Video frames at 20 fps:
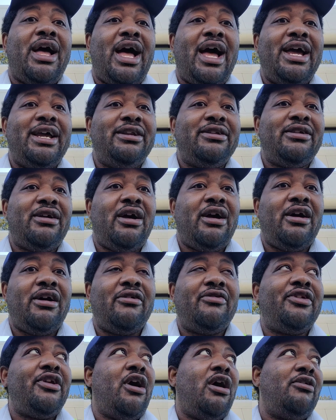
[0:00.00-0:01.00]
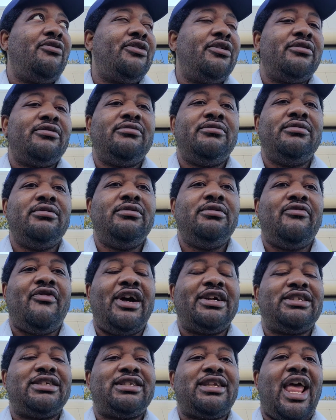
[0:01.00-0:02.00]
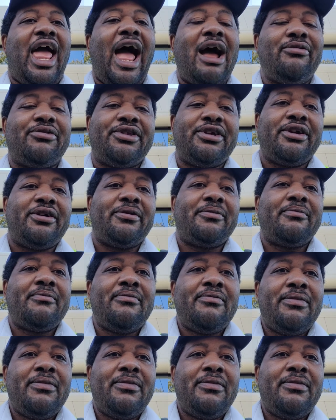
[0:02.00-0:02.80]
behind the other devices out there.